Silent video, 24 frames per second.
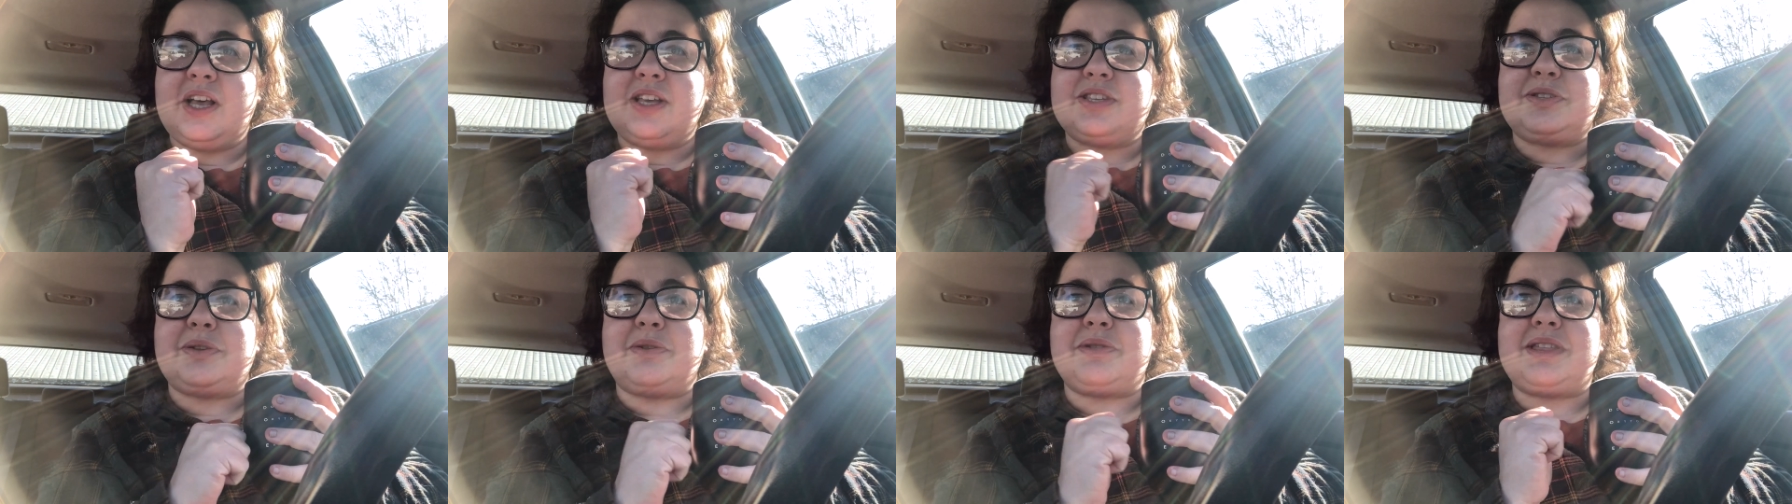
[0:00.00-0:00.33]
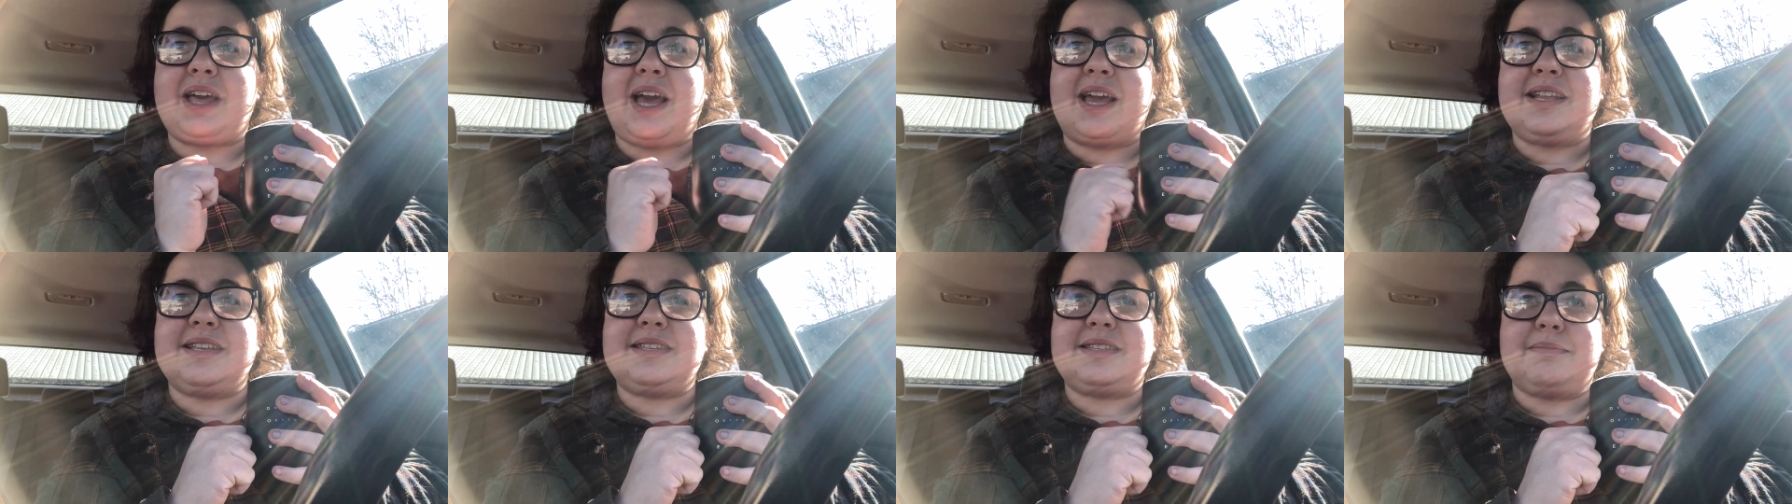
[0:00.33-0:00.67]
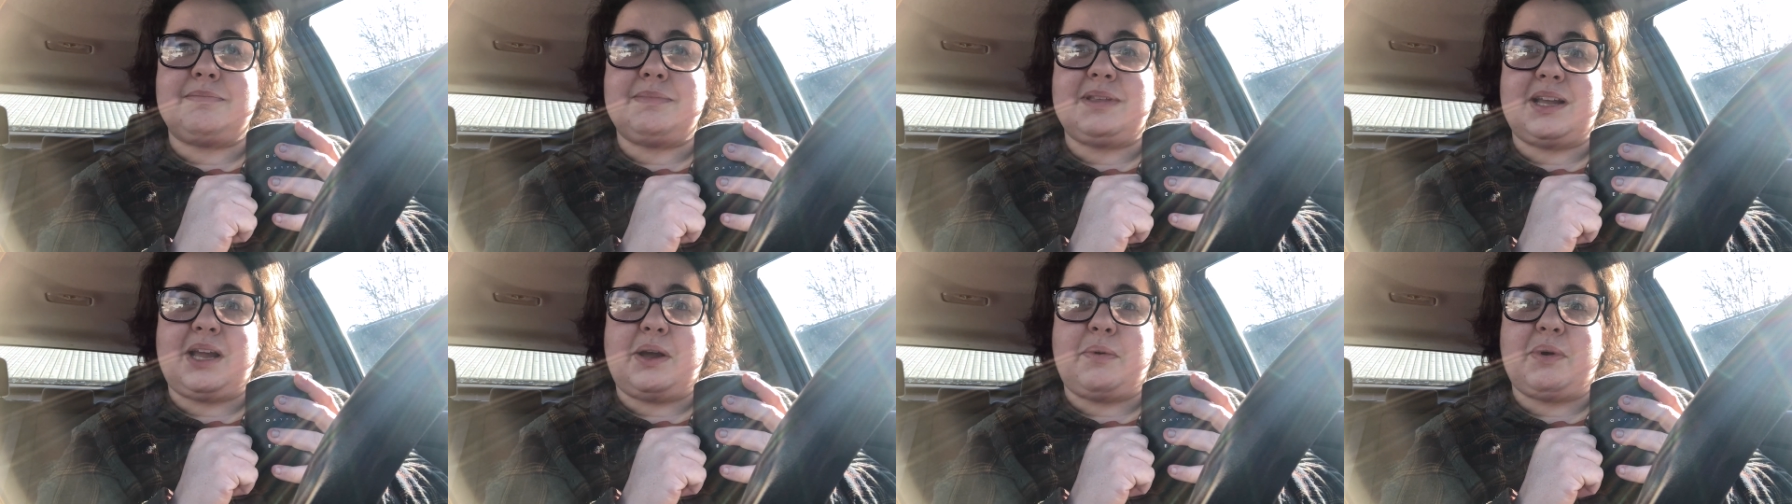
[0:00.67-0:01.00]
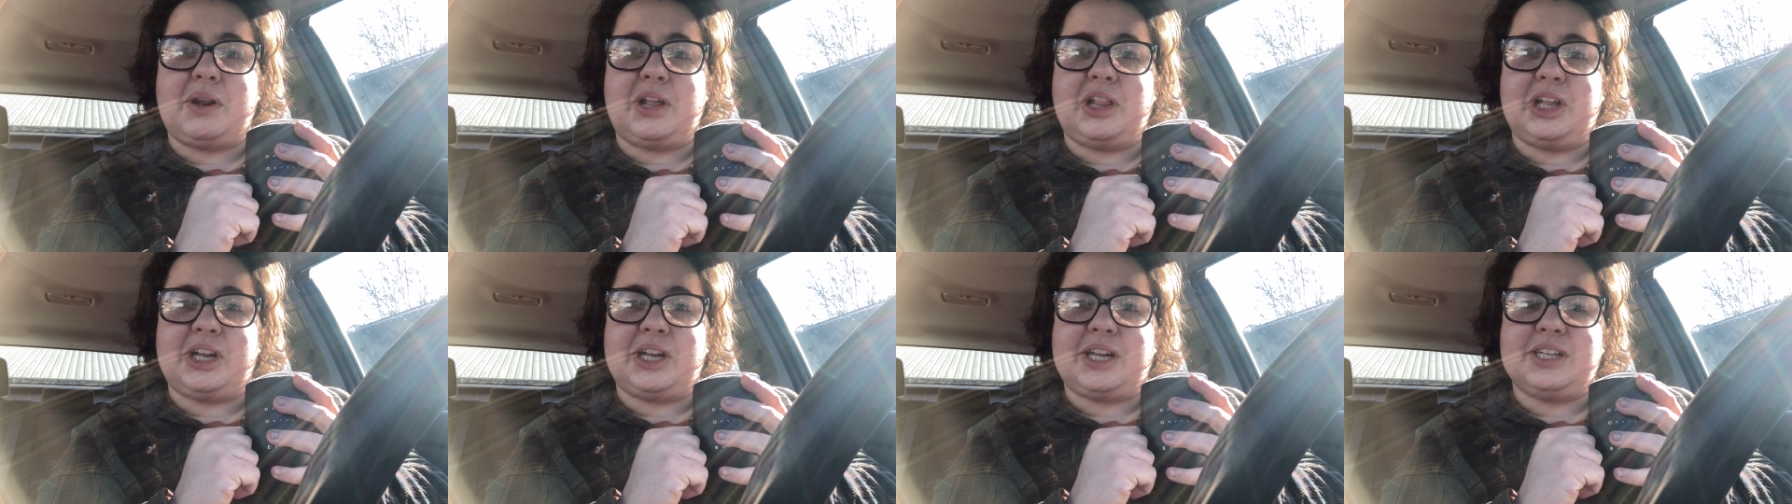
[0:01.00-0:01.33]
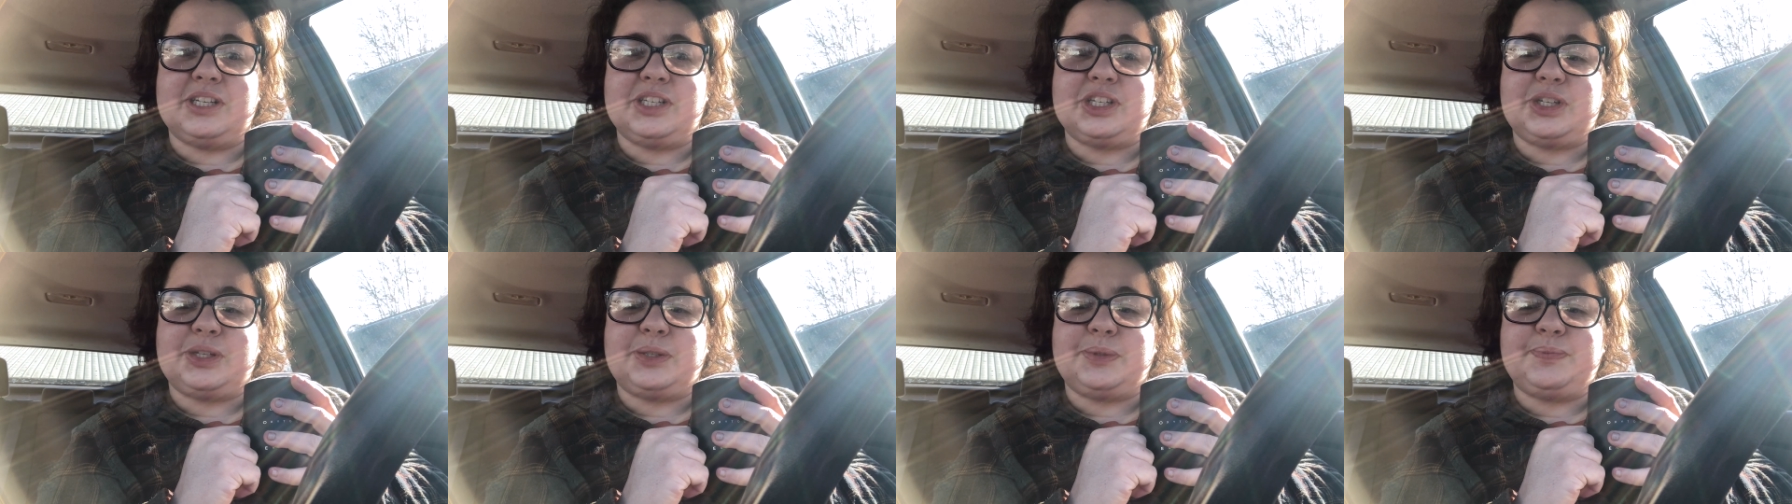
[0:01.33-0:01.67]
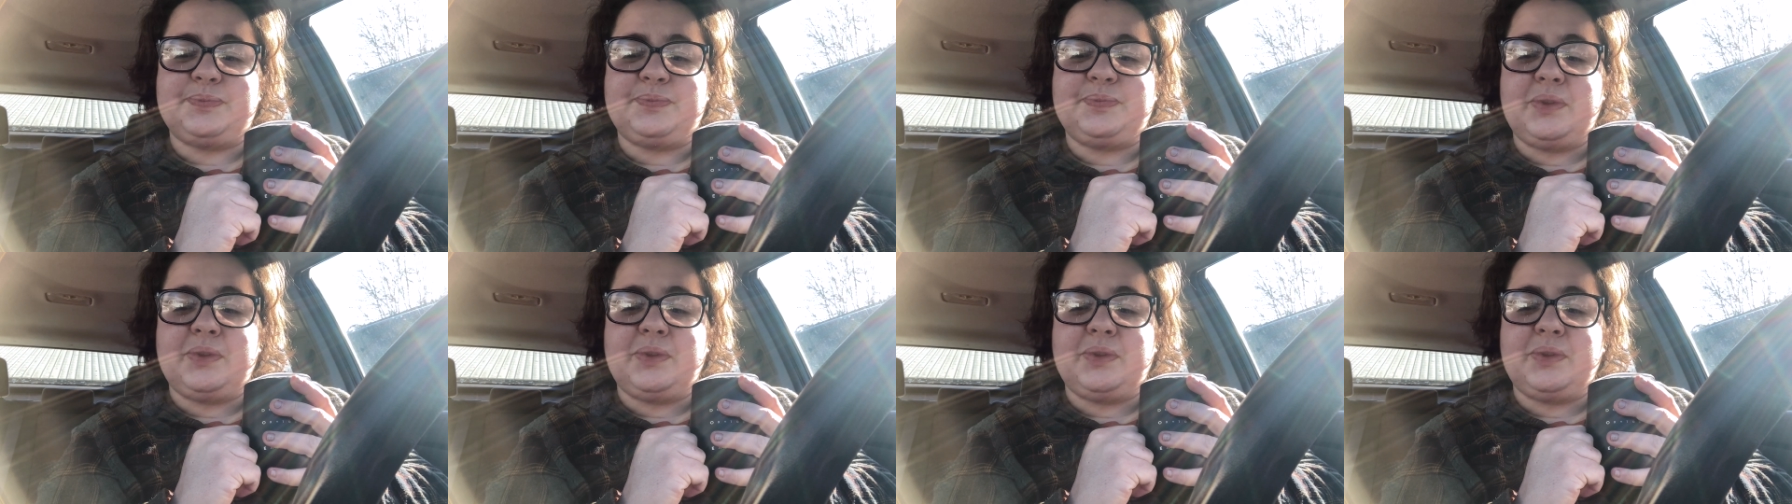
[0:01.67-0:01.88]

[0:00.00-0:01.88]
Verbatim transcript: So that is something I want to look into.